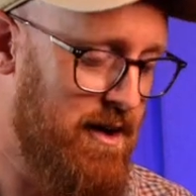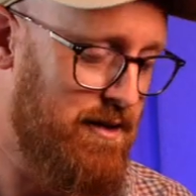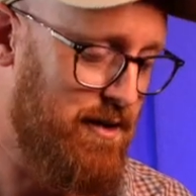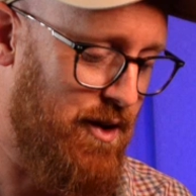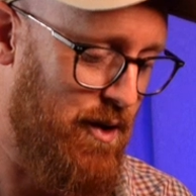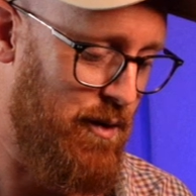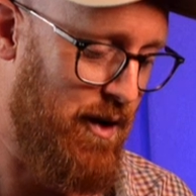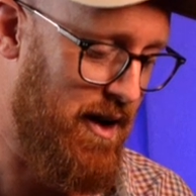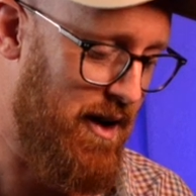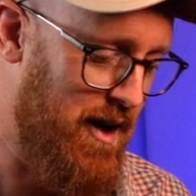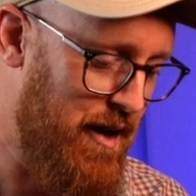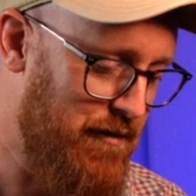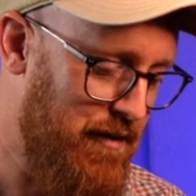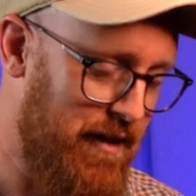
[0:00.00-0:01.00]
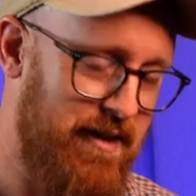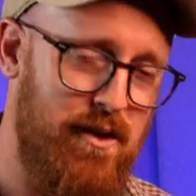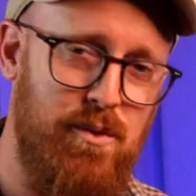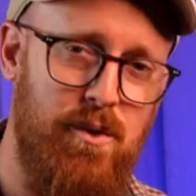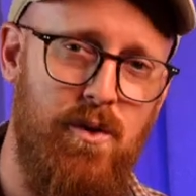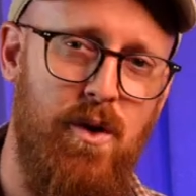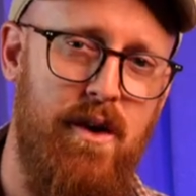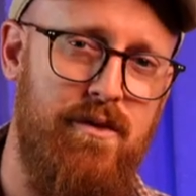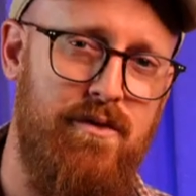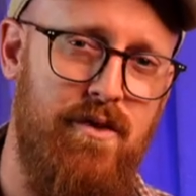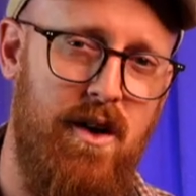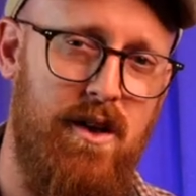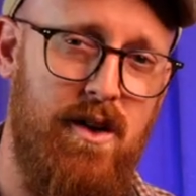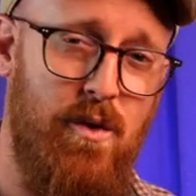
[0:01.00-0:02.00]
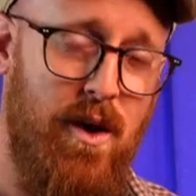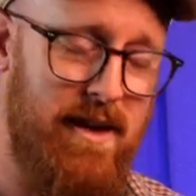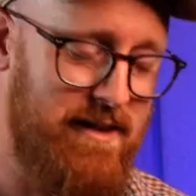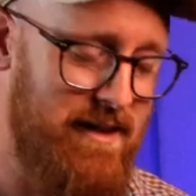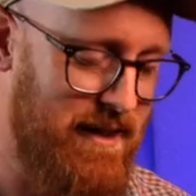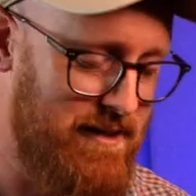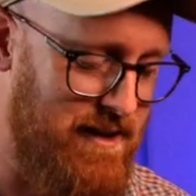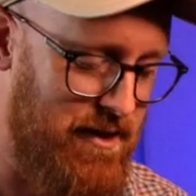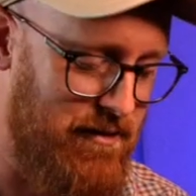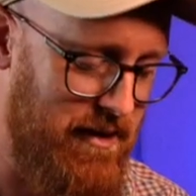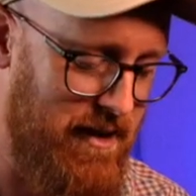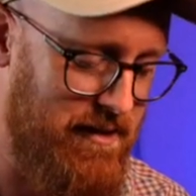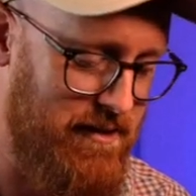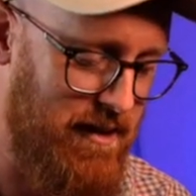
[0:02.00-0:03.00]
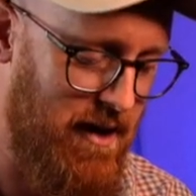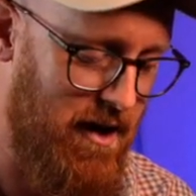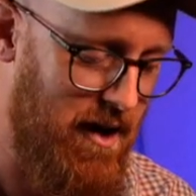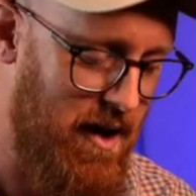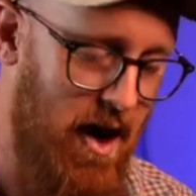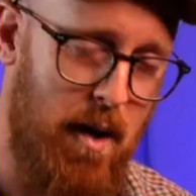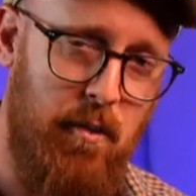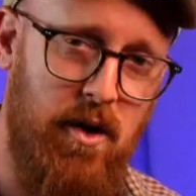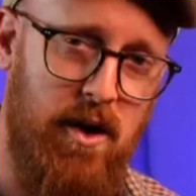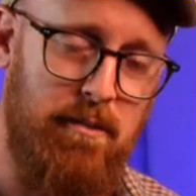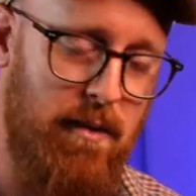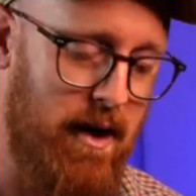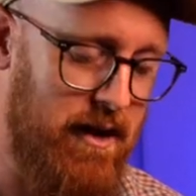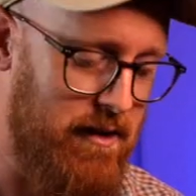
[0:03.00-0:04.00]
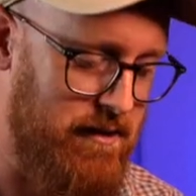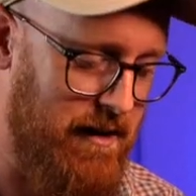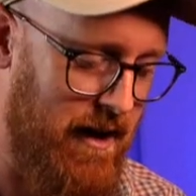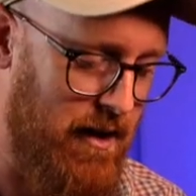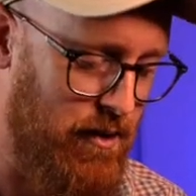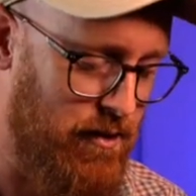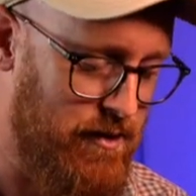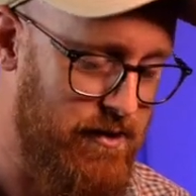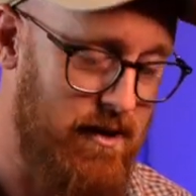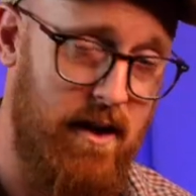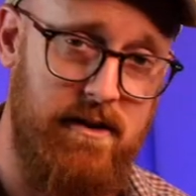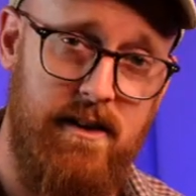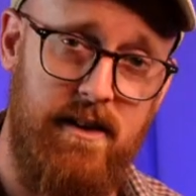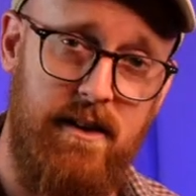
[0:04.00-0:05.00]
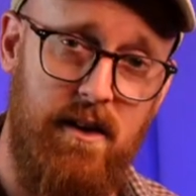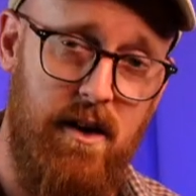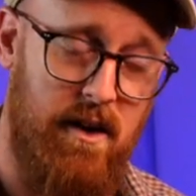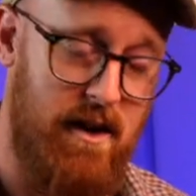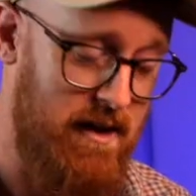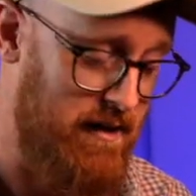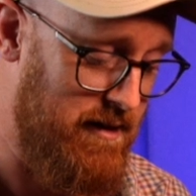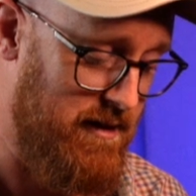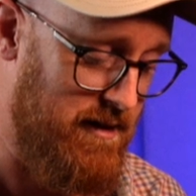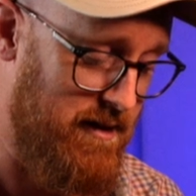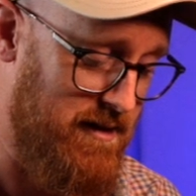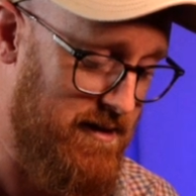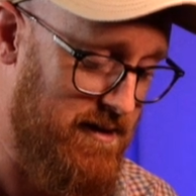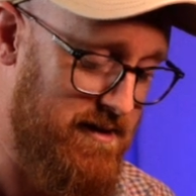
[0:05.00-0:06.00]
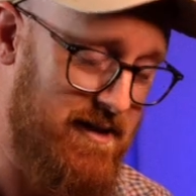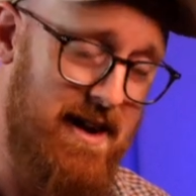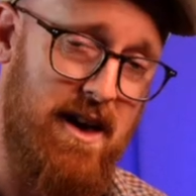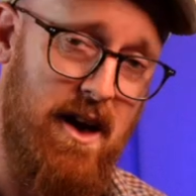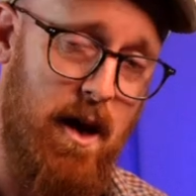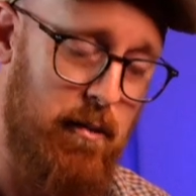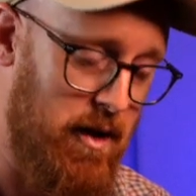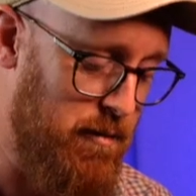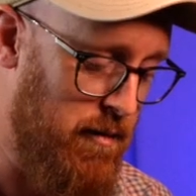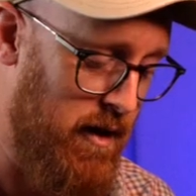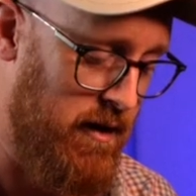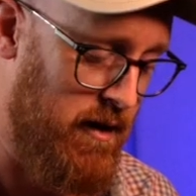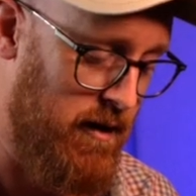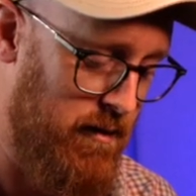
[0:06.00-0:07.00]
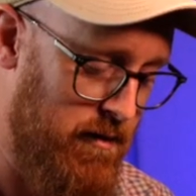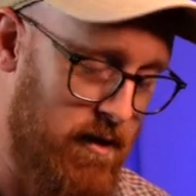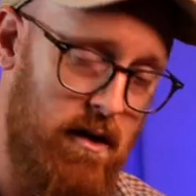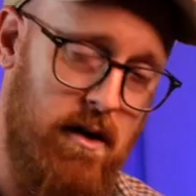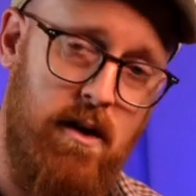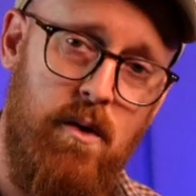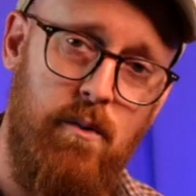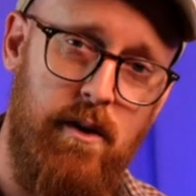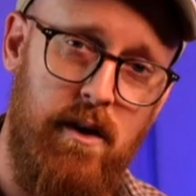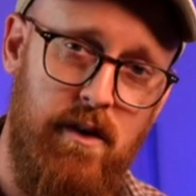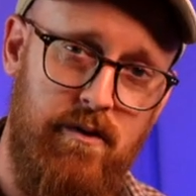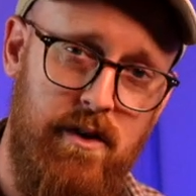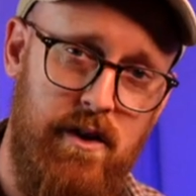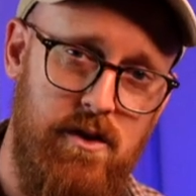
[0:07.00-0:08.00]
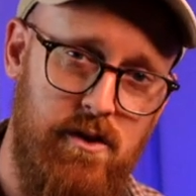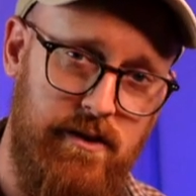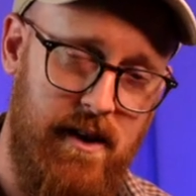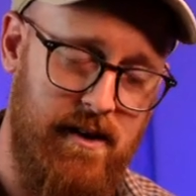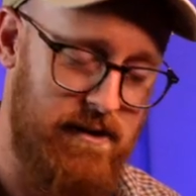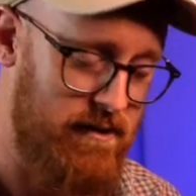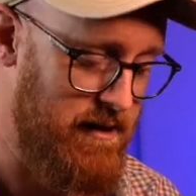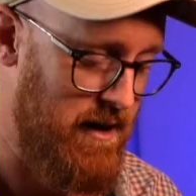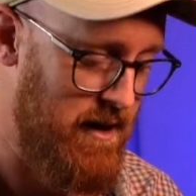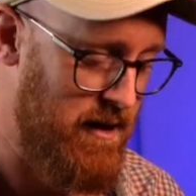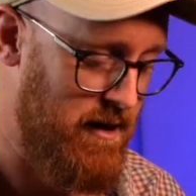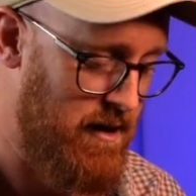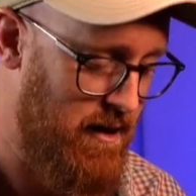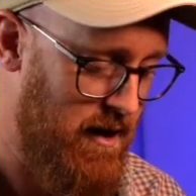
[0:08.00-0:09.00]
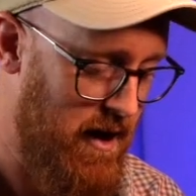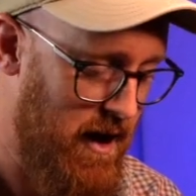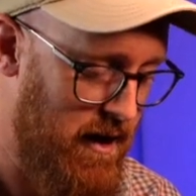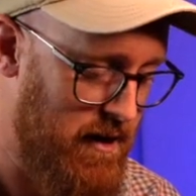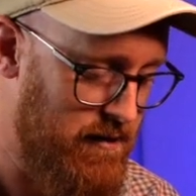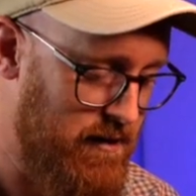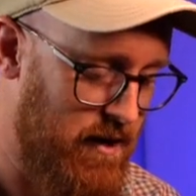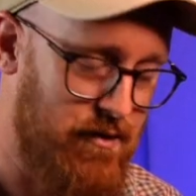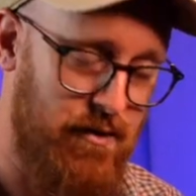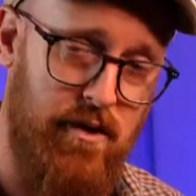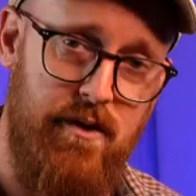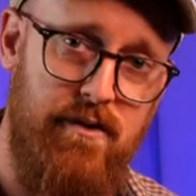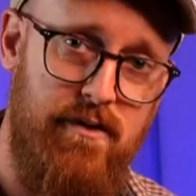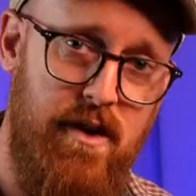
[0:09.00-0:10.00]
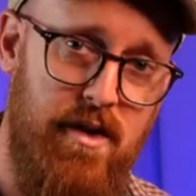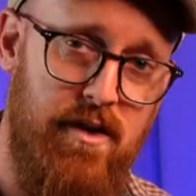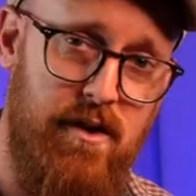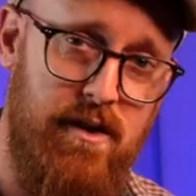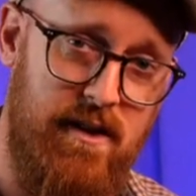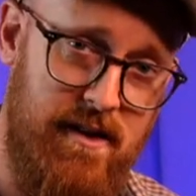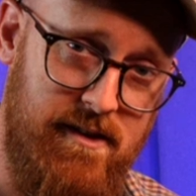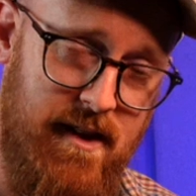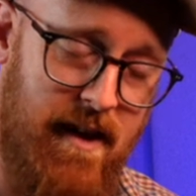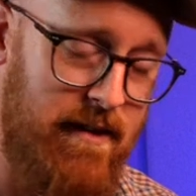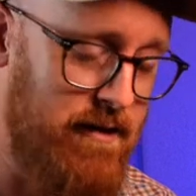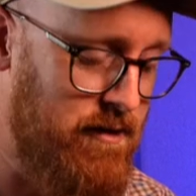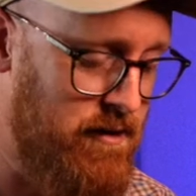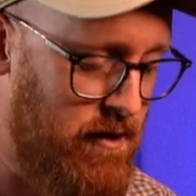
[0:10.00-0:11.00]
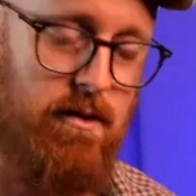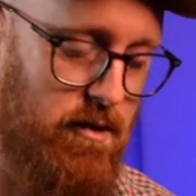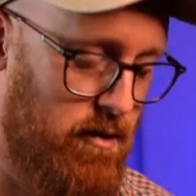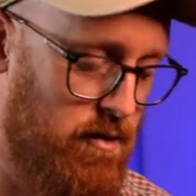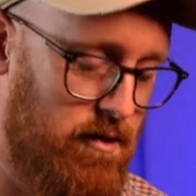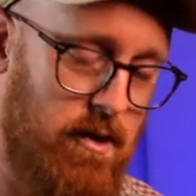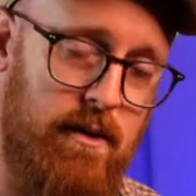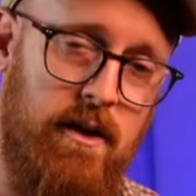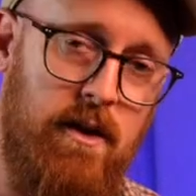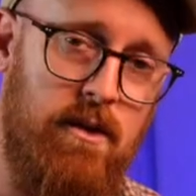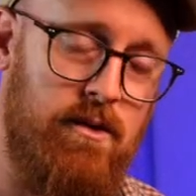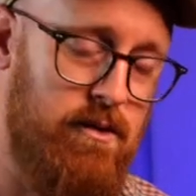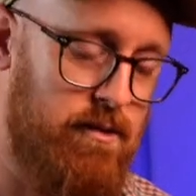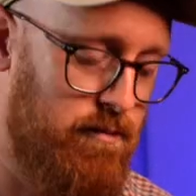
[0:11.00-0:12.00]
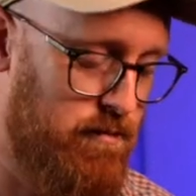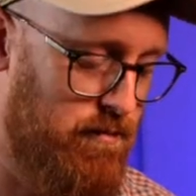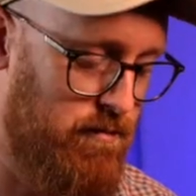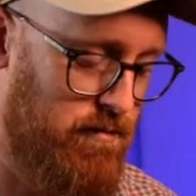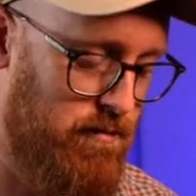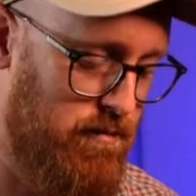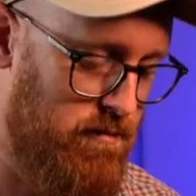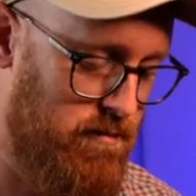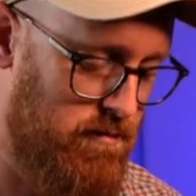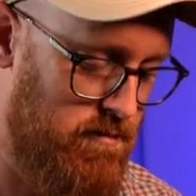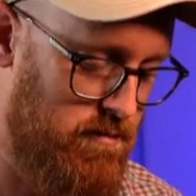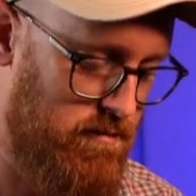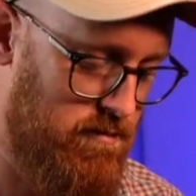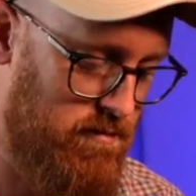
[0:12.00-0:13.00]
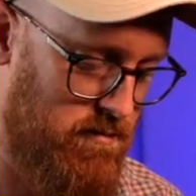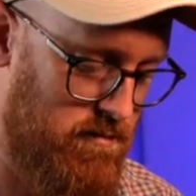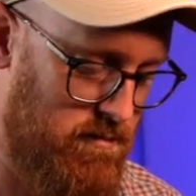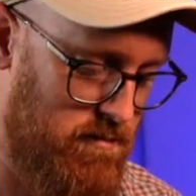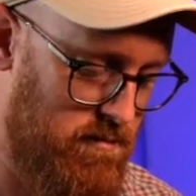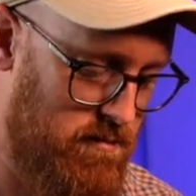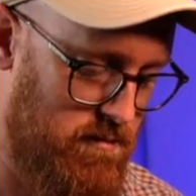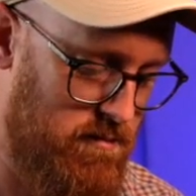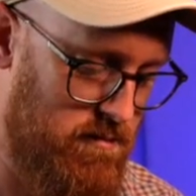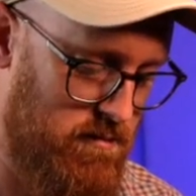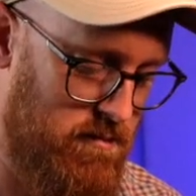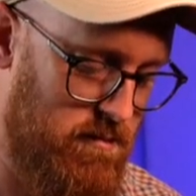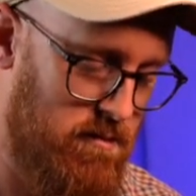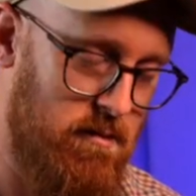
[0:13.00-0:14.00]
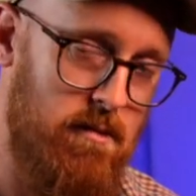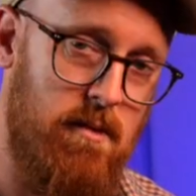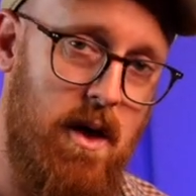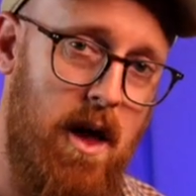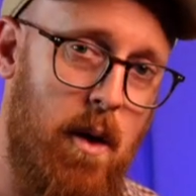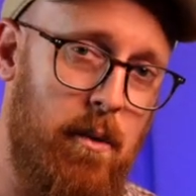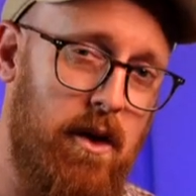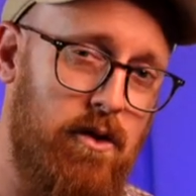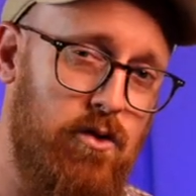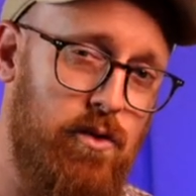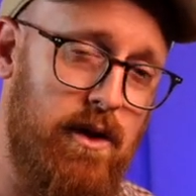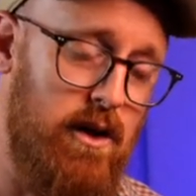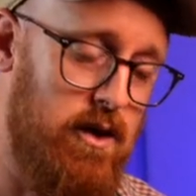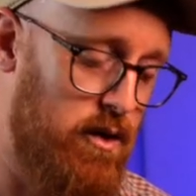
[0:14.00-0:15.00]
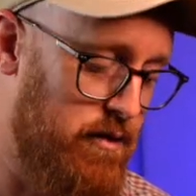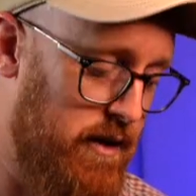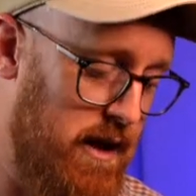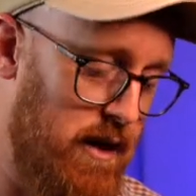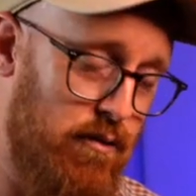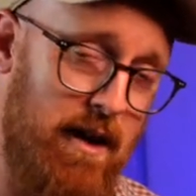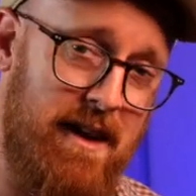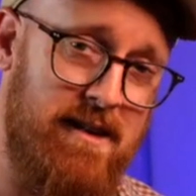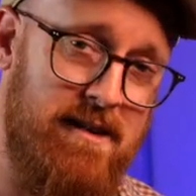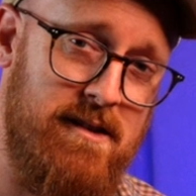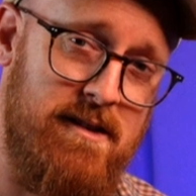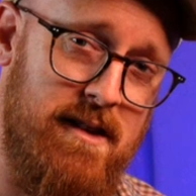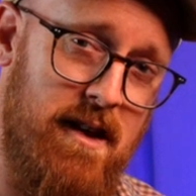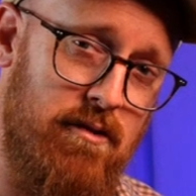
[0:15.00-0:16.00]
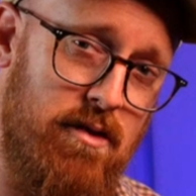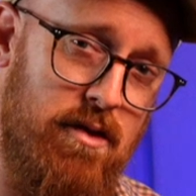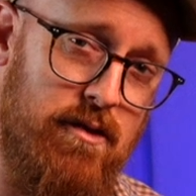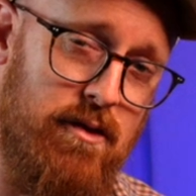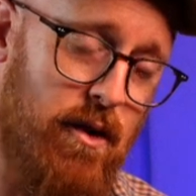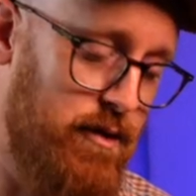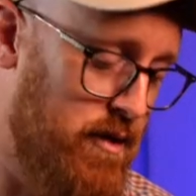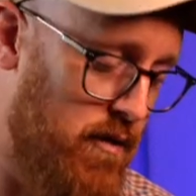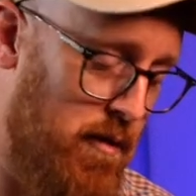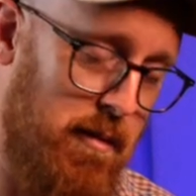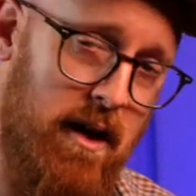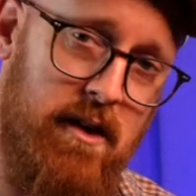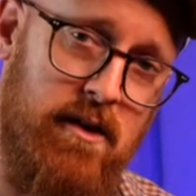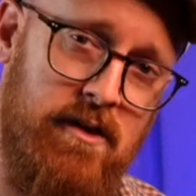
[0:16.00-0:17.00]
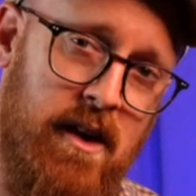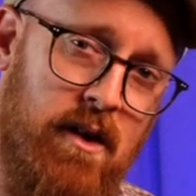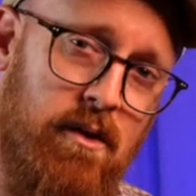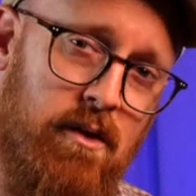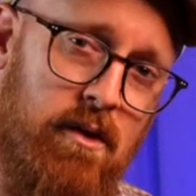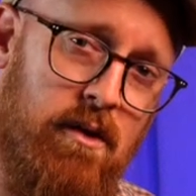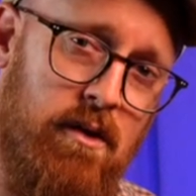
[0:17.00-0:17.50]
So I find this one quite fun and quite addictive. It's a harmonic minor scale, starting in C harmonic minor. We're going to finish on that C, and it starts from the fifth and descends. So it goes, and we're going to include the raised seventh note of a minor scale.